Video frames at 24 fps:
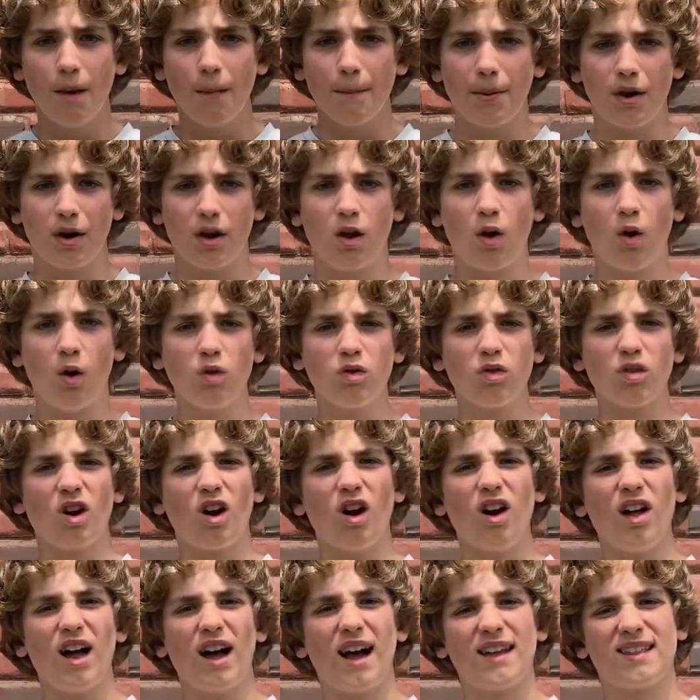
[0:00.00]
But
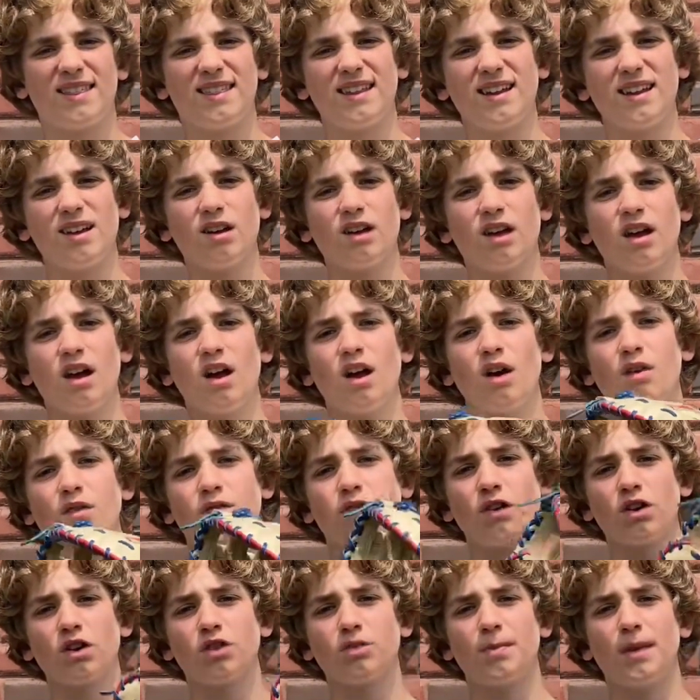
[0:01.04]
overall, I think
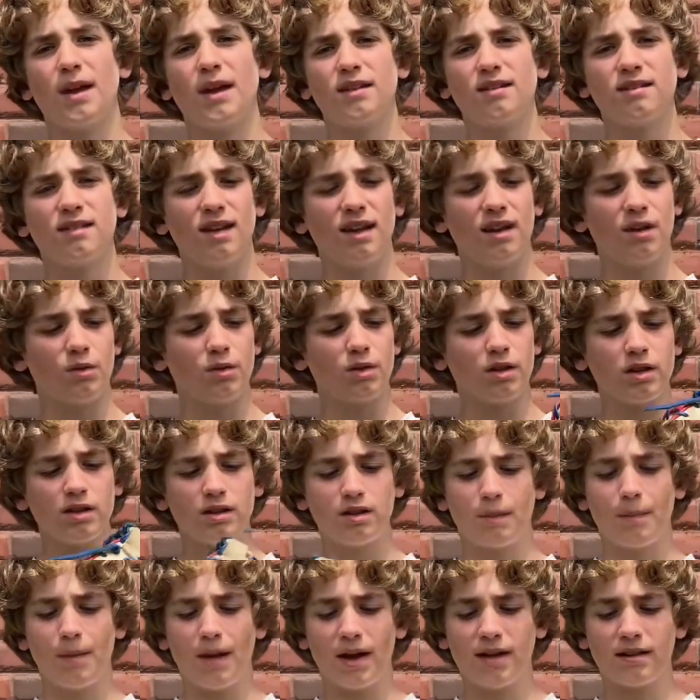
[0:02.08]
first base, it really
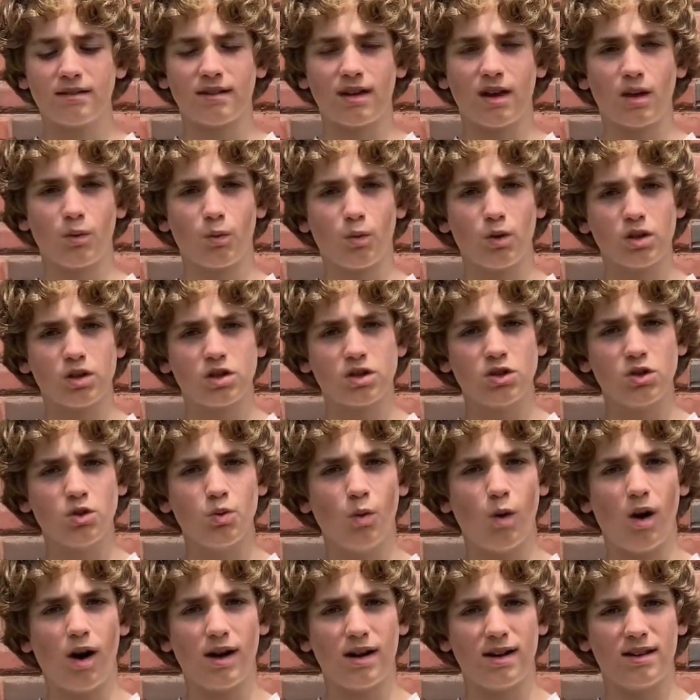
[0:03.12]
depends on what you
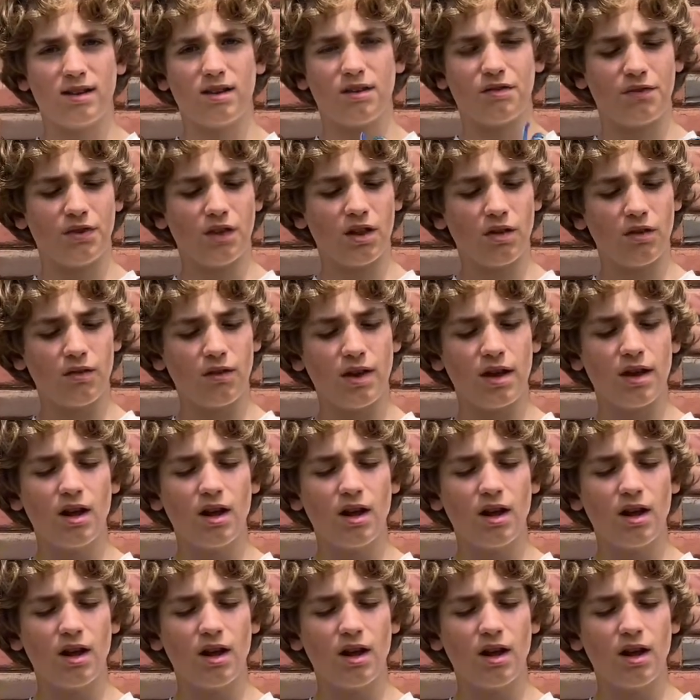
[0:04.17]
want in the feel of it.